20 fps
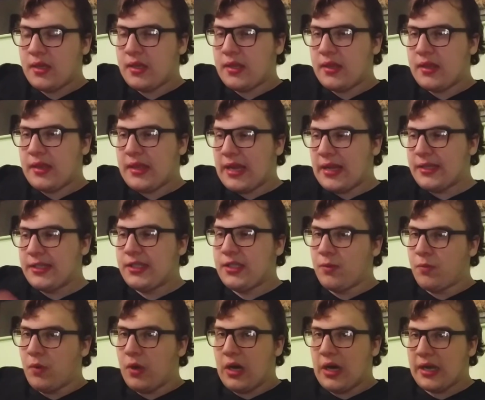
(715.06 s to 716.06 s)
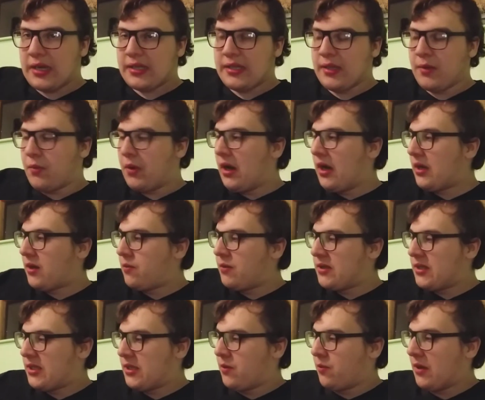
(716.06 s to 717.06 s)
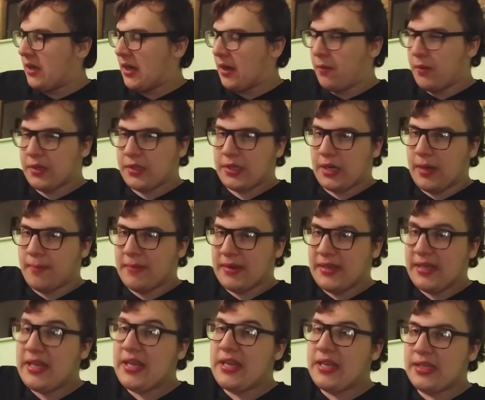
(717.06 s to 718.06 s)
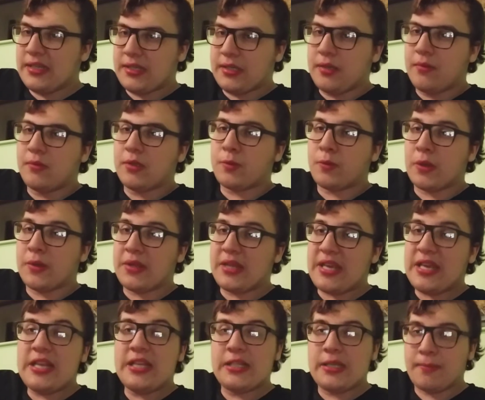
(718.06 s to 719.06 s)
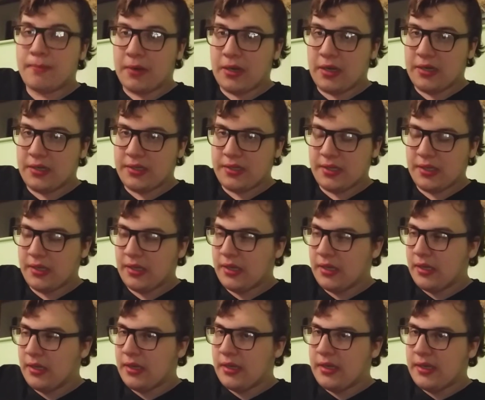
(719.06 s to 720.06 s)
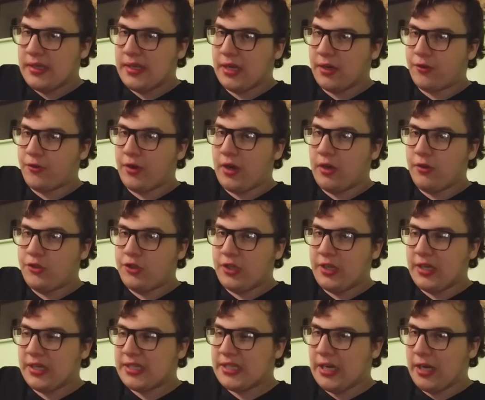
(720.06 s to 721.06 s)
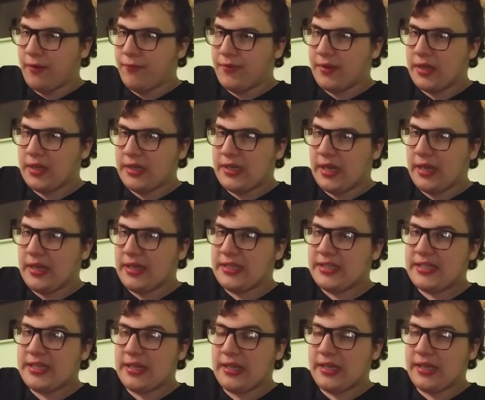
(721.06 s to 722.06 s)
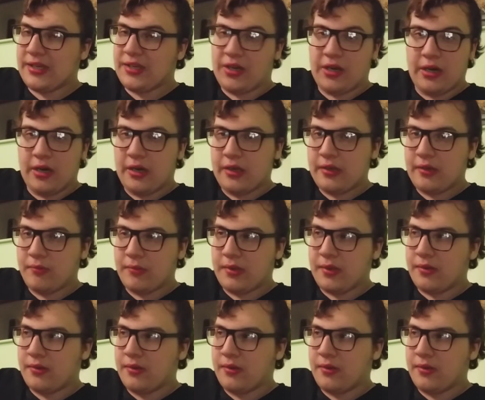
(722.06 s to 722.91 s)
that's the walk. The walk was where I was on my knees was for the easy part. Now, crouching yourself to kind of like sit like a dog would